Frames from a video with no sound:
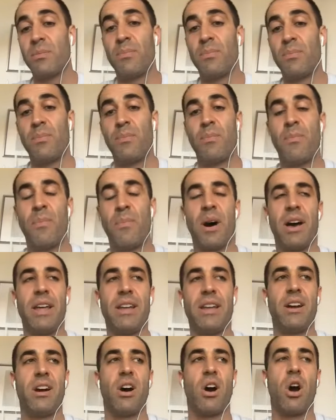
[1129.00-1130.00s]
but
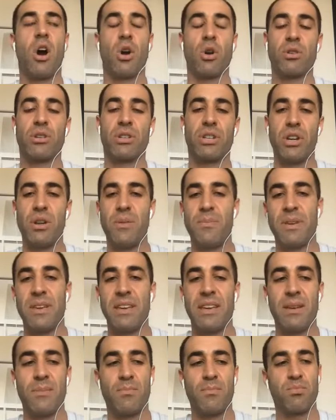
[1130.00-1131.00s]
aren't going to
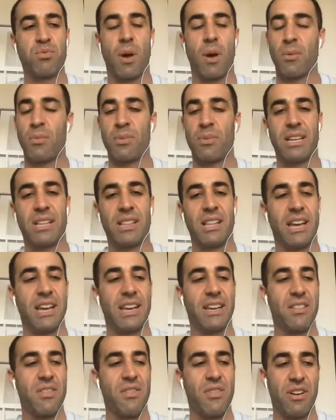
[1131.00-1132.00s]
be probably like
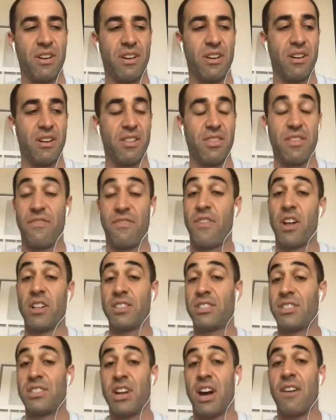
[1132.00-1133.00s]
the the fun
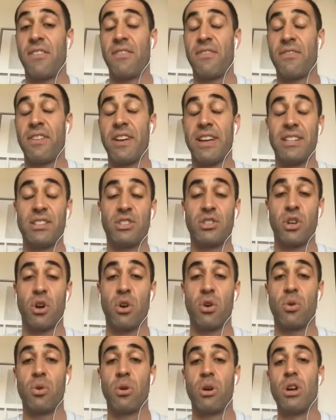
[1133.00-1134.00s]
stuff and
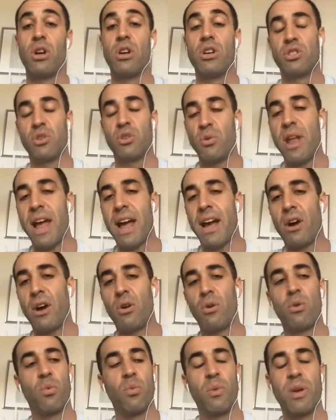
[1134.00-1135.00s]
so so
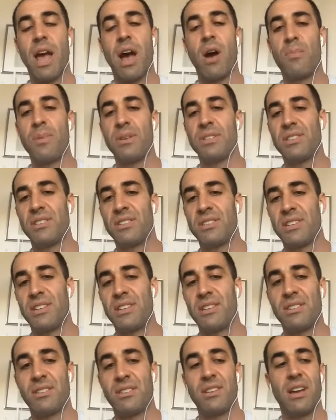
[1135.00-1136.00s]
now we help
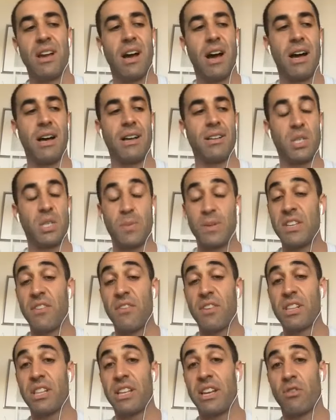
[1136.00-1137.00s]
businesses uh,
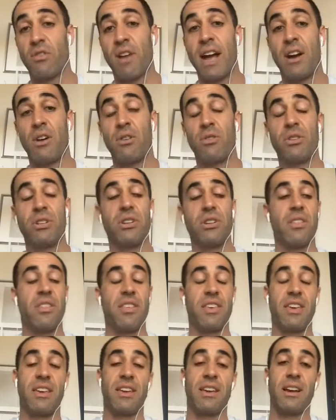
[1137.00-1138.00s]
specifically around
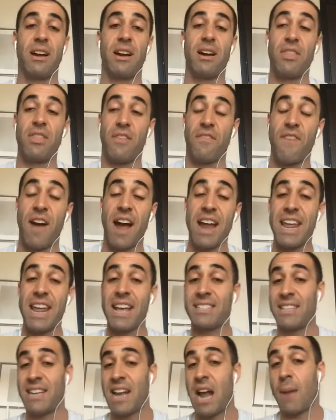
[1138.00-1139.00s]
the uh, the
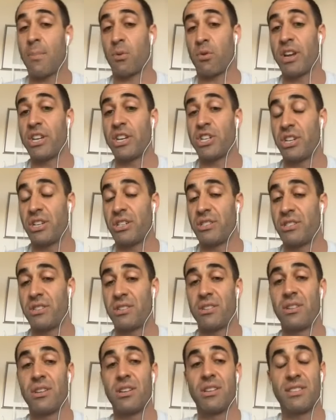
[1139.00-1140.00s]
finance and operations
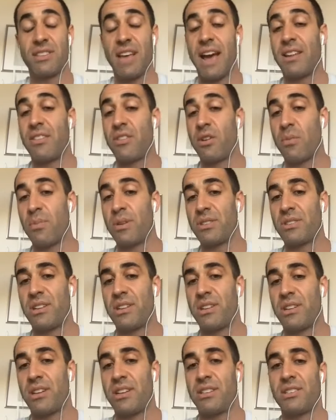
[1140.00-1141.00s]
side of their
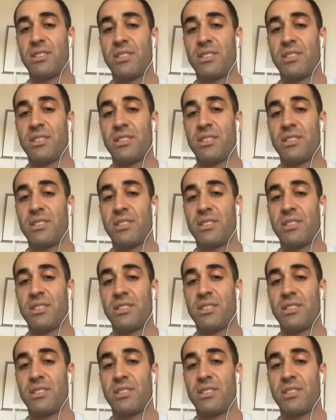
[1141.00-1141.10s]
business